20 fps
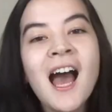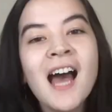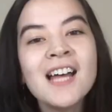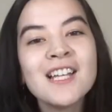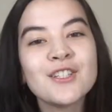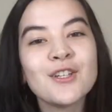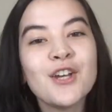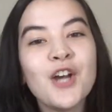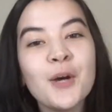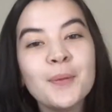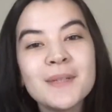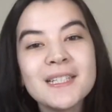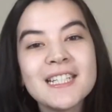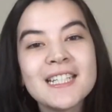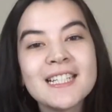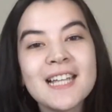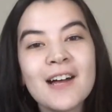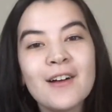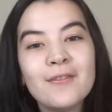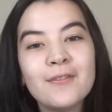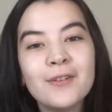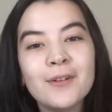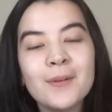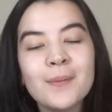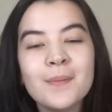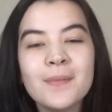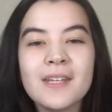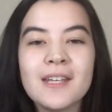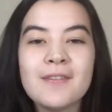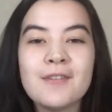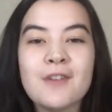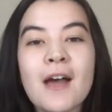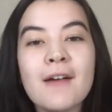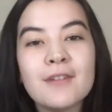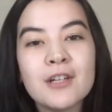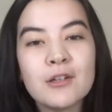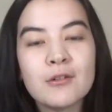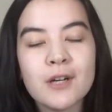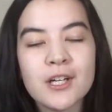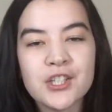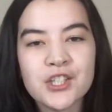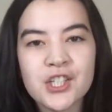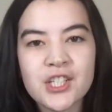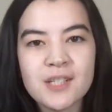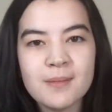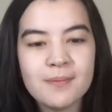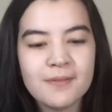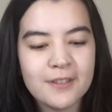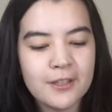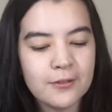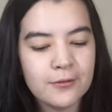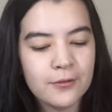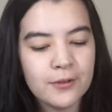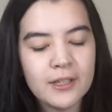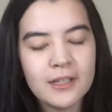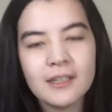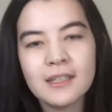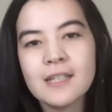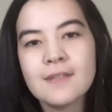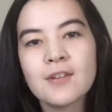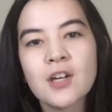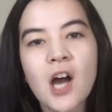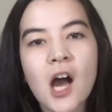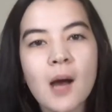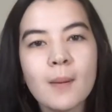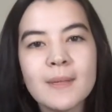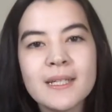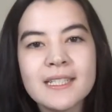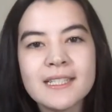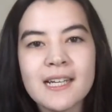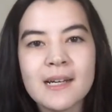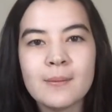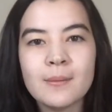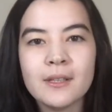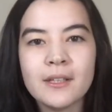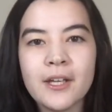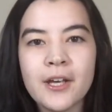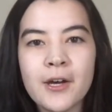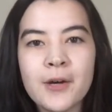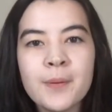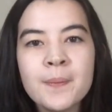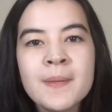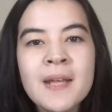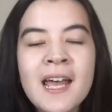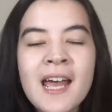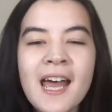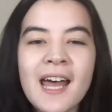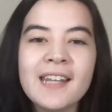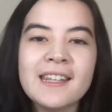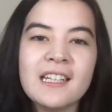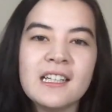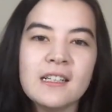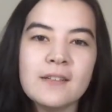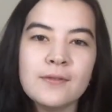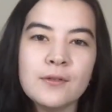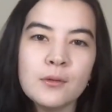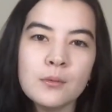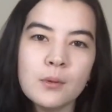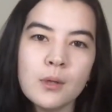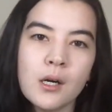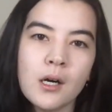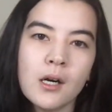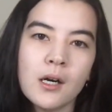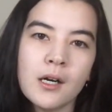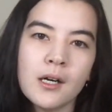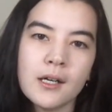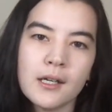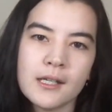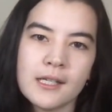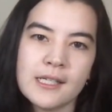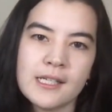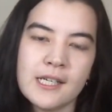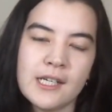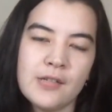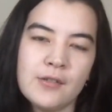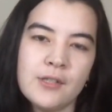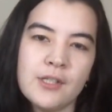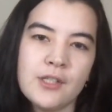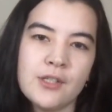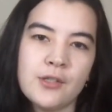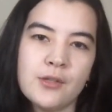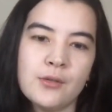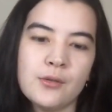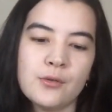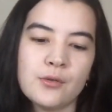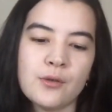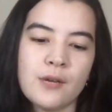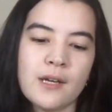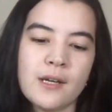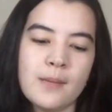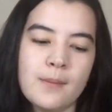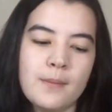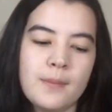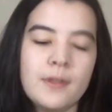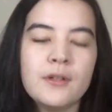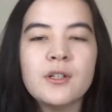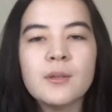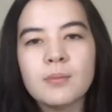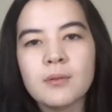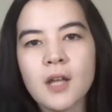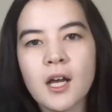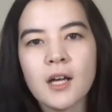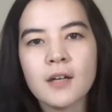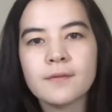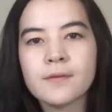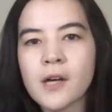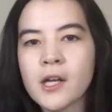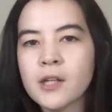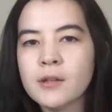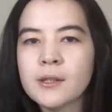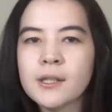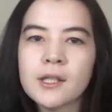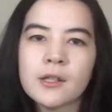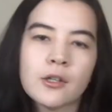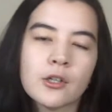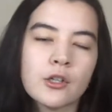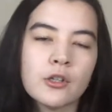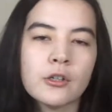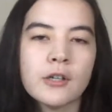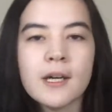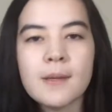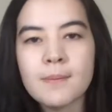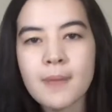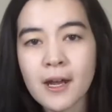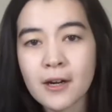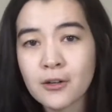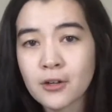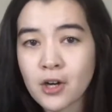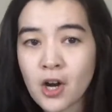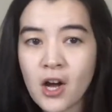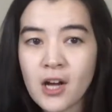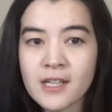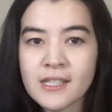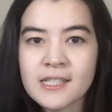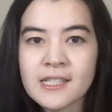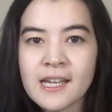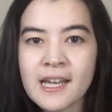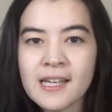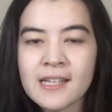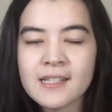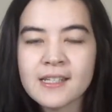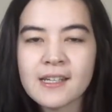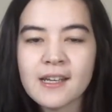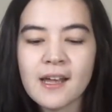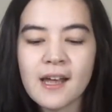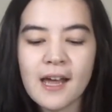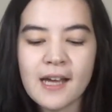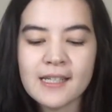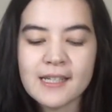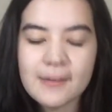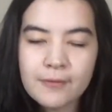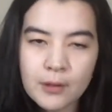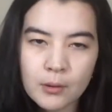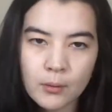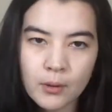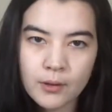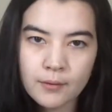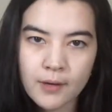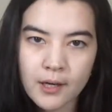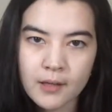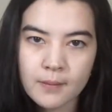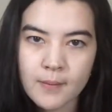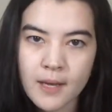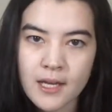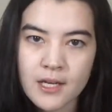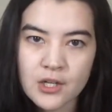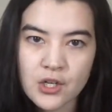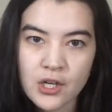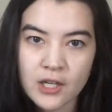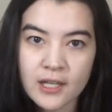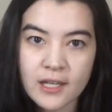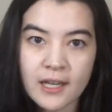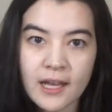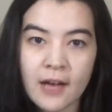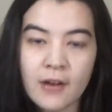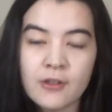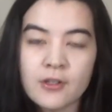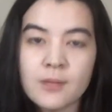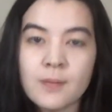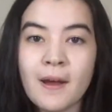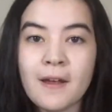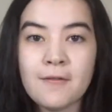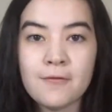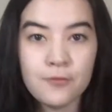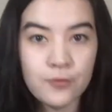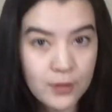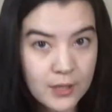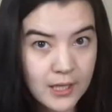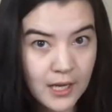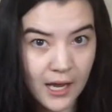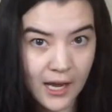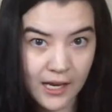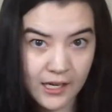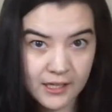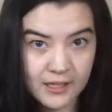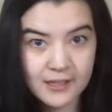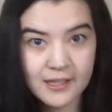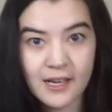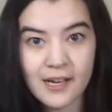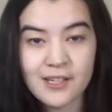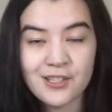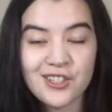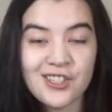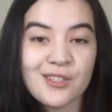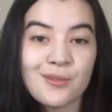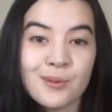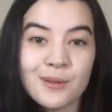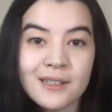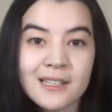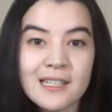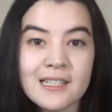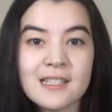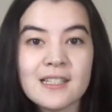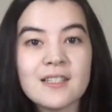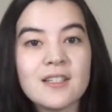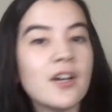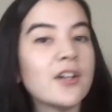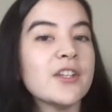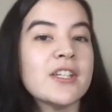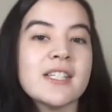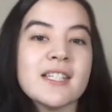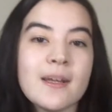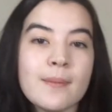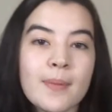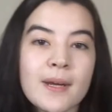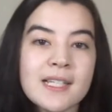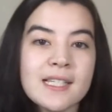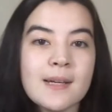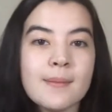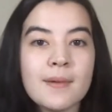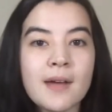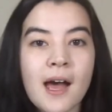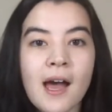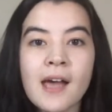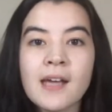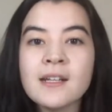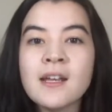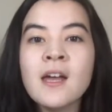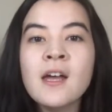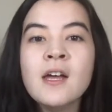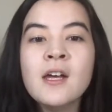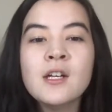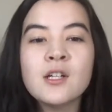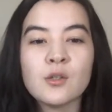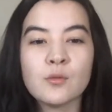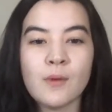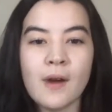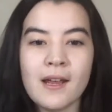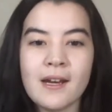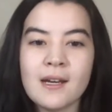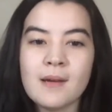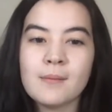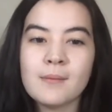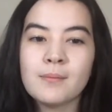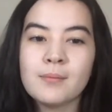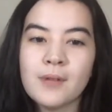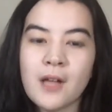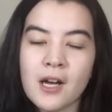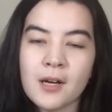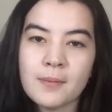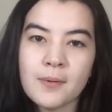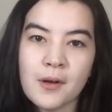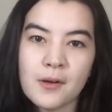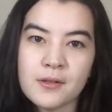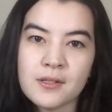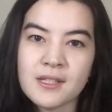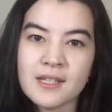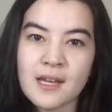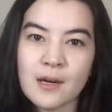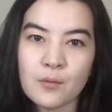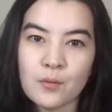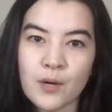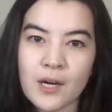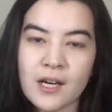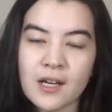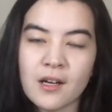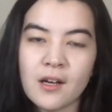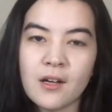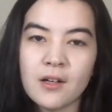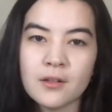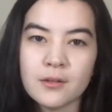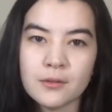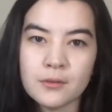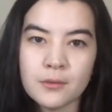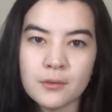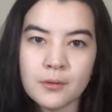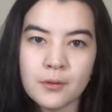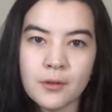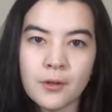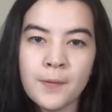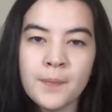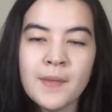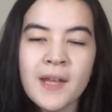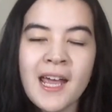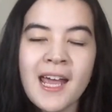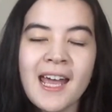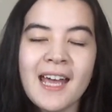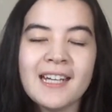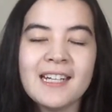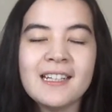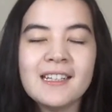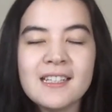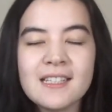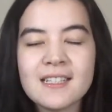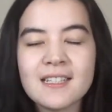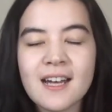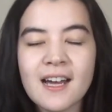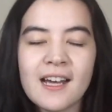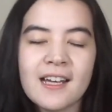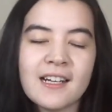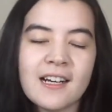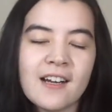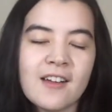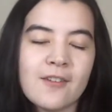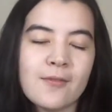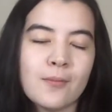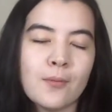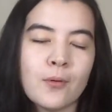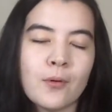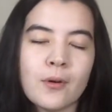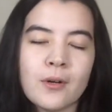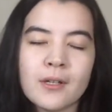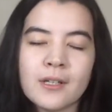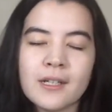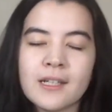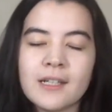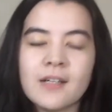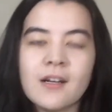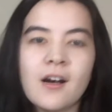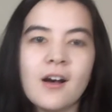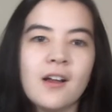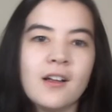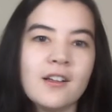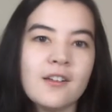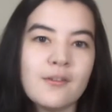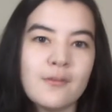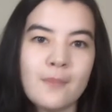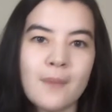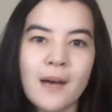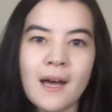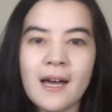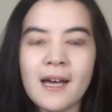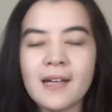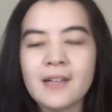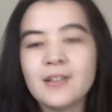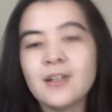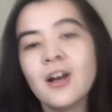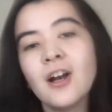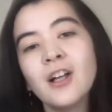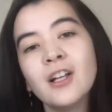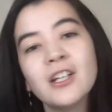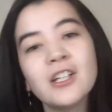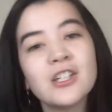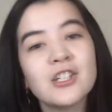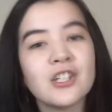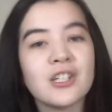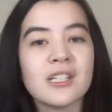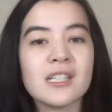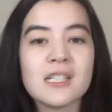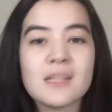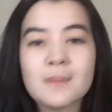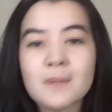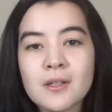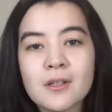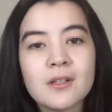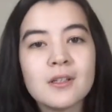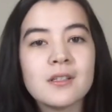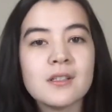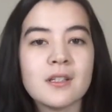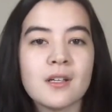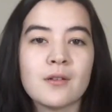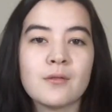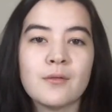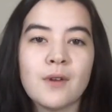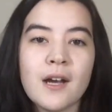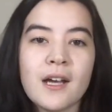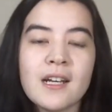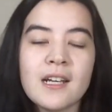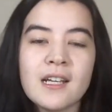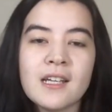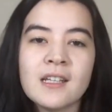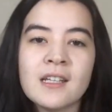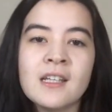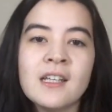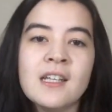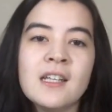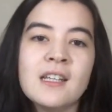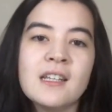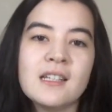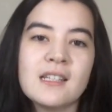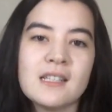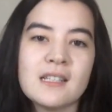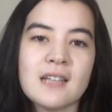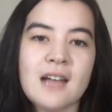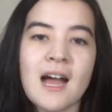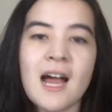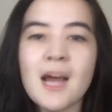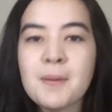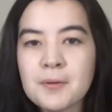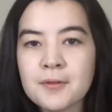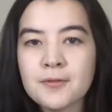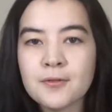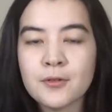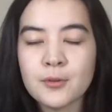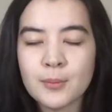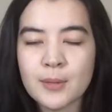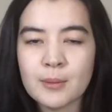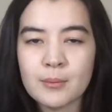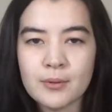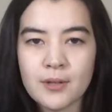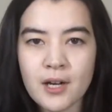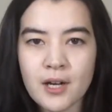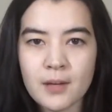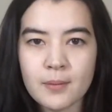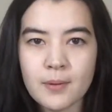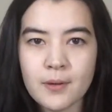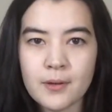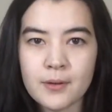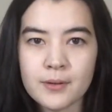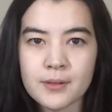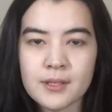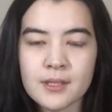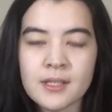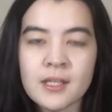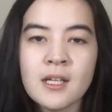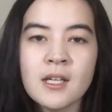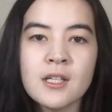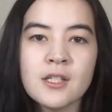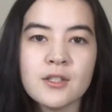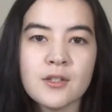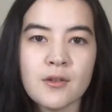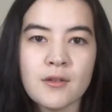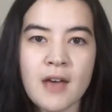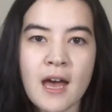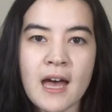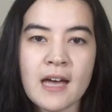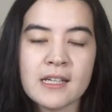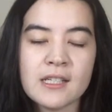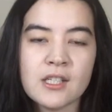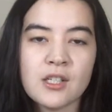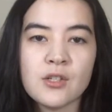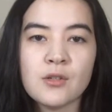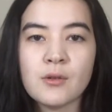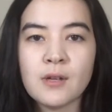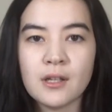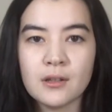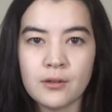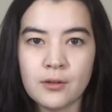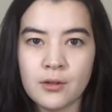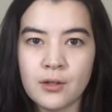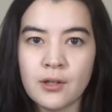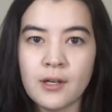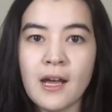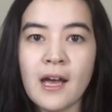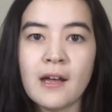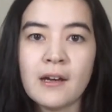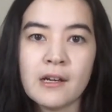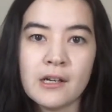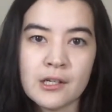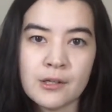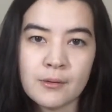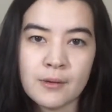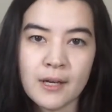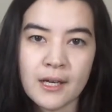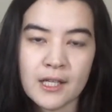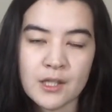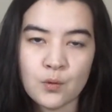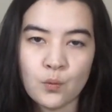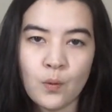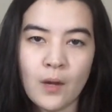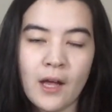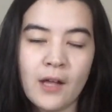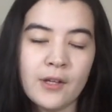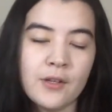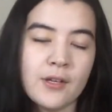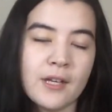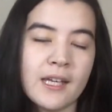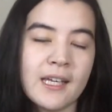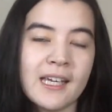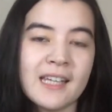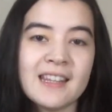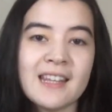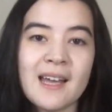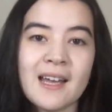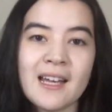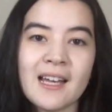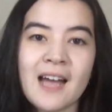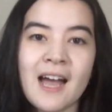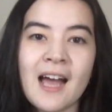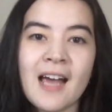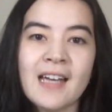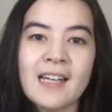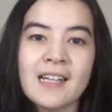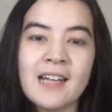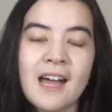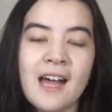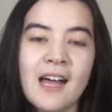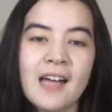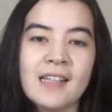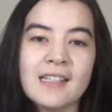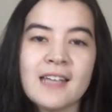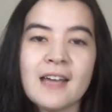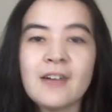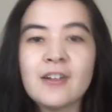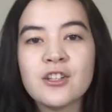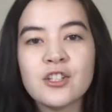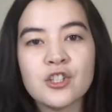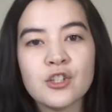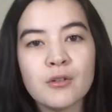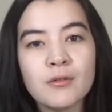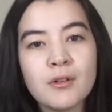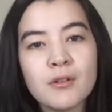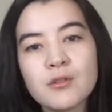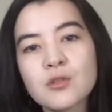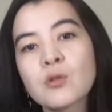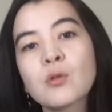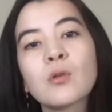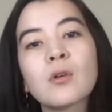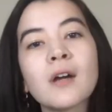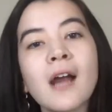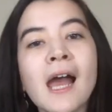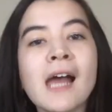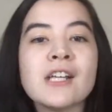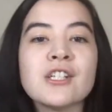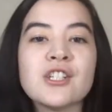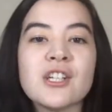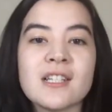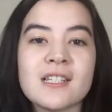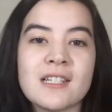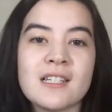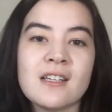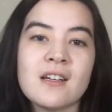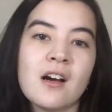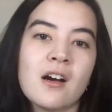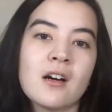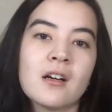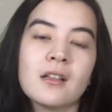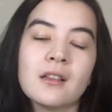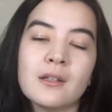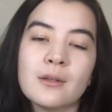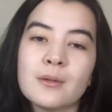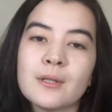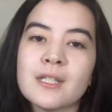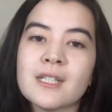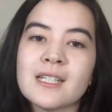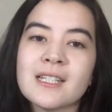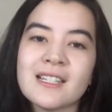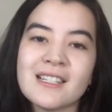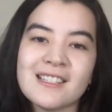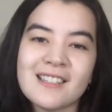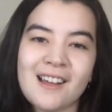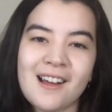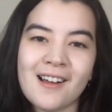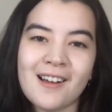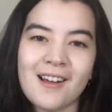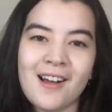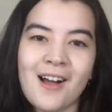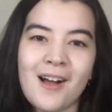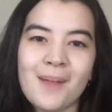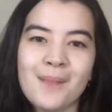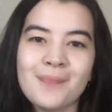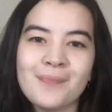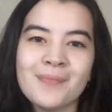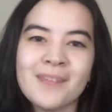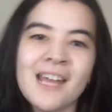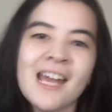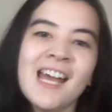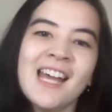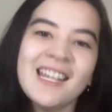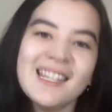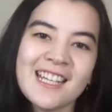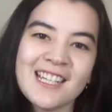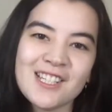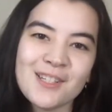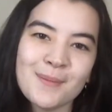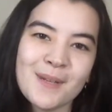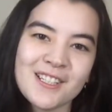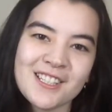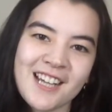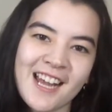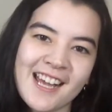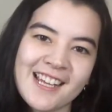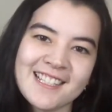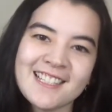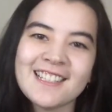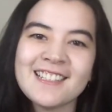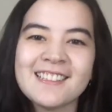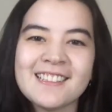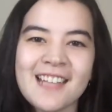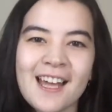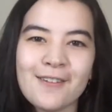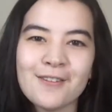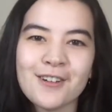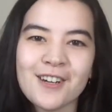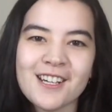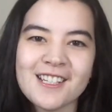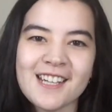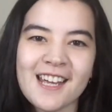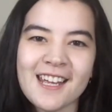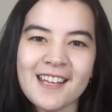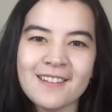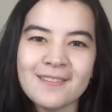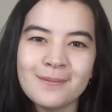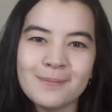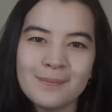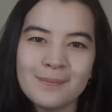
So I hope this is helpful. If you have any questions, feel free to leave a comment down below. And then if you are continuing to try to build a blog following or create better content, I definitely want to recommend checking out my free guide that I just released. It's called the Step-by-Step Guide to Writing Blog Posts That Rank on Google. And in this guide, I have poured in all of my knowledge and experience on writing these high-performing blog posts so that you can learn how to do it as well. You can get that guide down in the show notes or at jessierlewis.com. Thanks so much, guys. Have a great day.